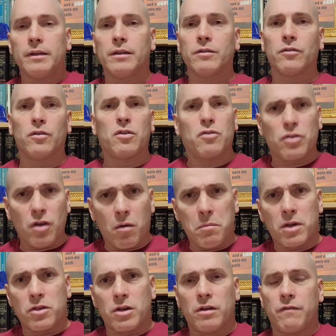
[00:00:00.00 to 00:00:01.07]
So there's so
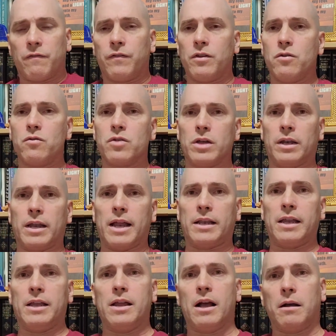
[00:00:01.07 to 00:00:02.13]
much confusion that
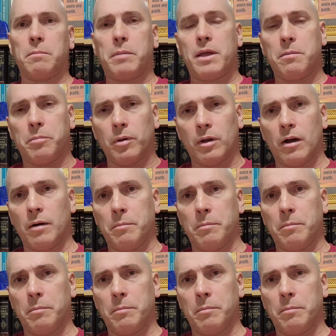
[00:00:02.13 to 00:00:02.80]
the young people are